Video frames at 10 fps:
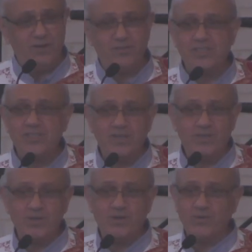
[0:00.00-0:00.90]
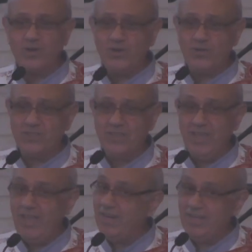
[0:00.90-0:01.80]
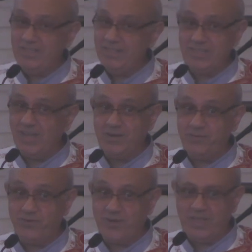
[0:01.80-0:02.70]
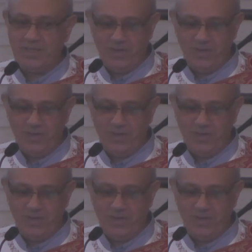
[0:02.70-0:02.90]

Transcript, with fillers: the children of God, and it is unforgettable,